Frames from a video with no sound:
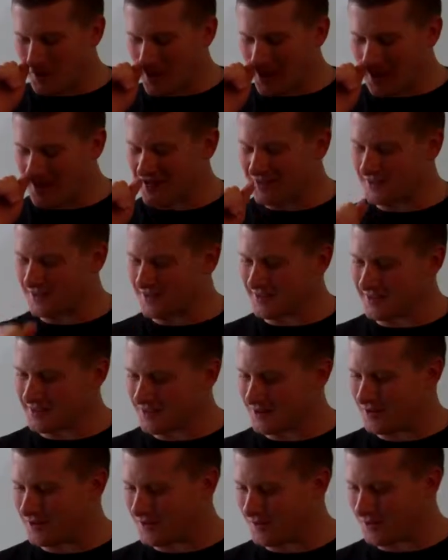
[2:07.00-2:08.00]
occasionally
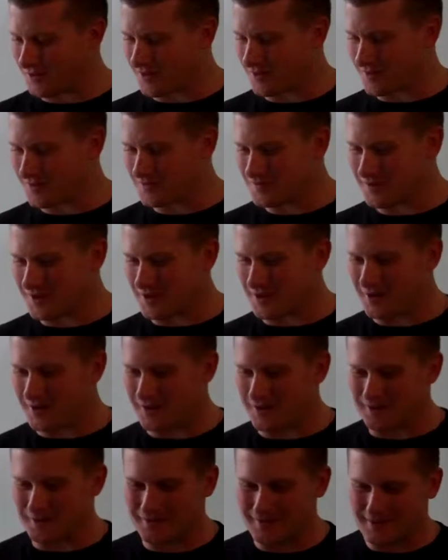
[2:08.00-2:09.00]
too for
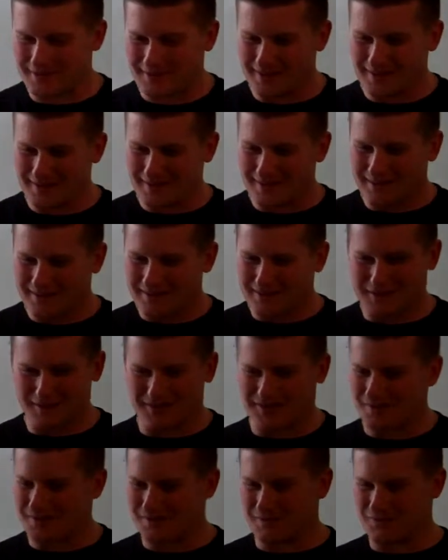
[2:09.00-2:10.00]

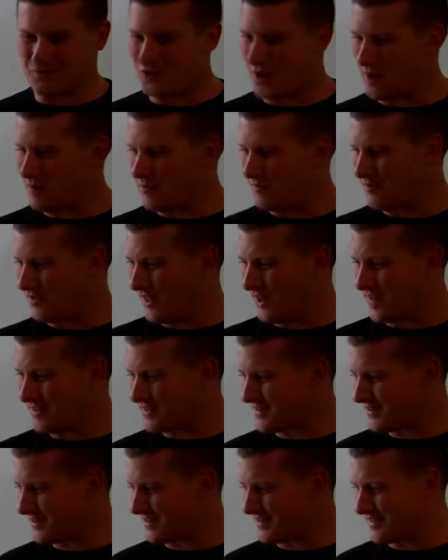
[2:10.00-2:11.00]
just drop
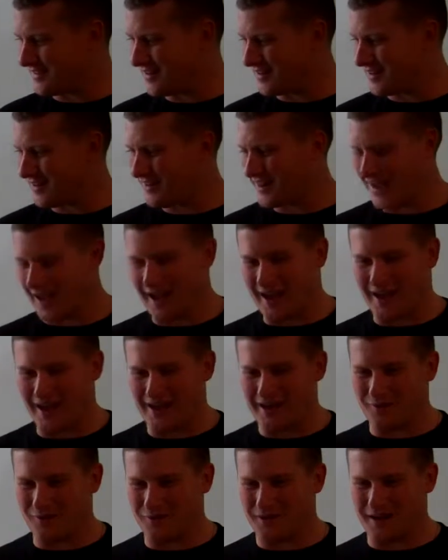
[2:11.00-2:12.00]
lines here and there.
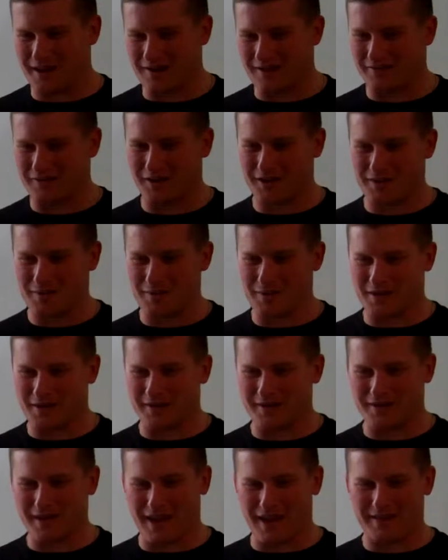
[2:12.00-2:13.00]
And it was kind of funny
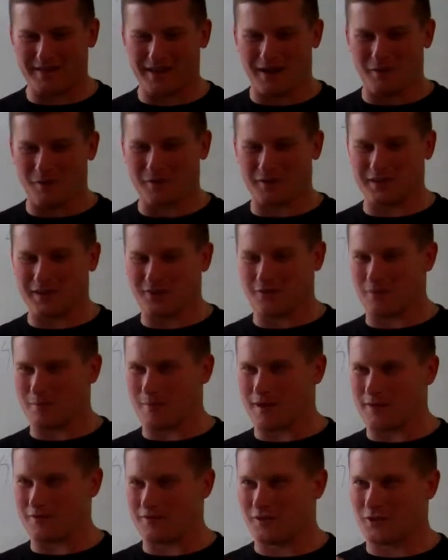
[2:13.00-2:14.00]
because as I was leaving
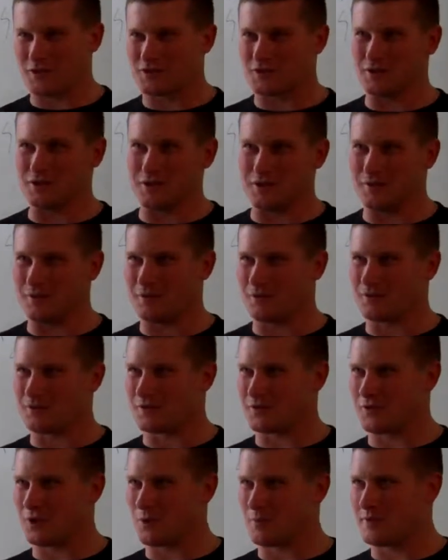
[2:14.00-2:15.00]
my first unit, which
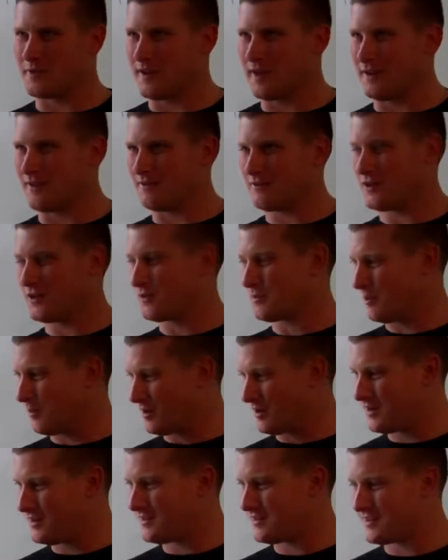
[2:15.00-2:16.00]
was 3rd Battalion, 1st
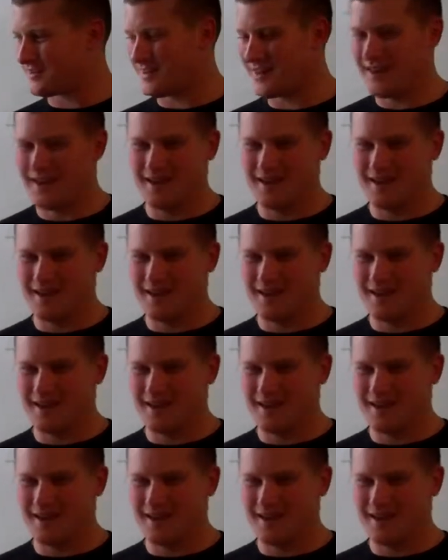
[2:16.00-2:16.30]
Marines,